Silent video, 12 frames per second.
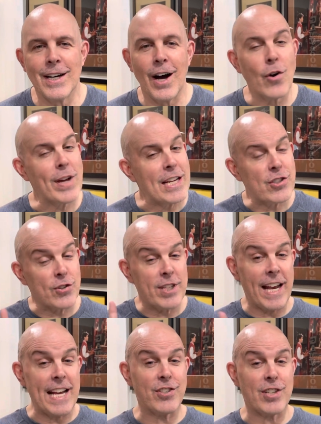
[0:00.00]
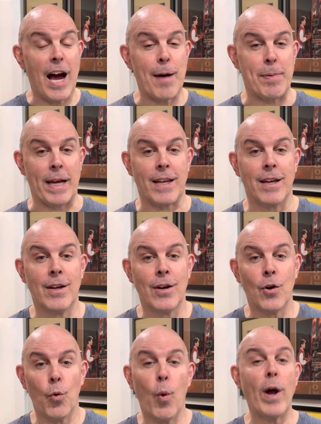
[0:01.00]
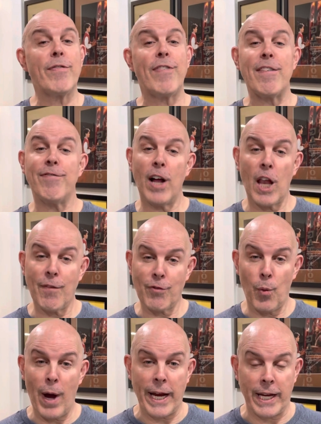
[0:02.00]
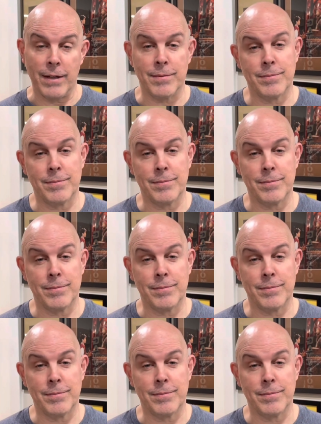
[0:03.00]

Okay, so today's topic, what if I fall off the wagon?